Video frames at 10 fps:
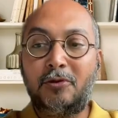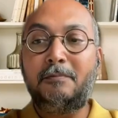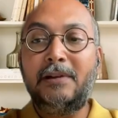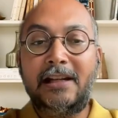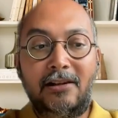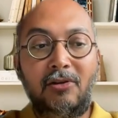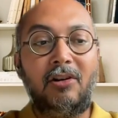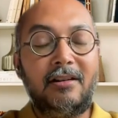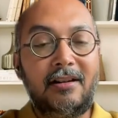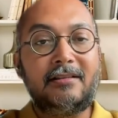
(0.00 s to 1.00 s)
should be
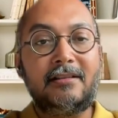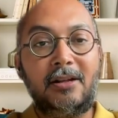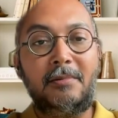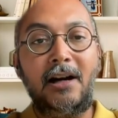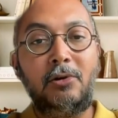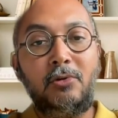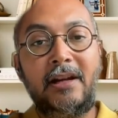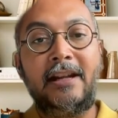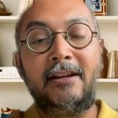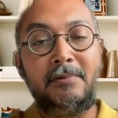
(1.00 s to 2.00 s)
longer term. How
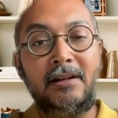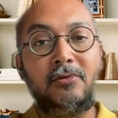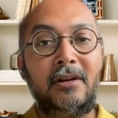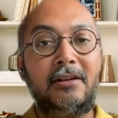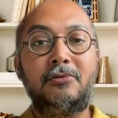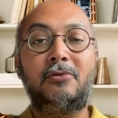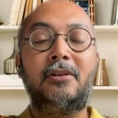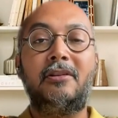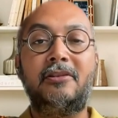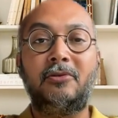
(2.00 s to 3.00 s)
do I enable Rohit to
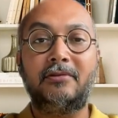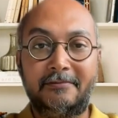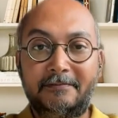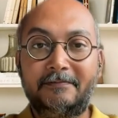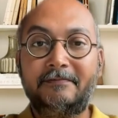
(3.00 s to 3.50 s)
do it on his own?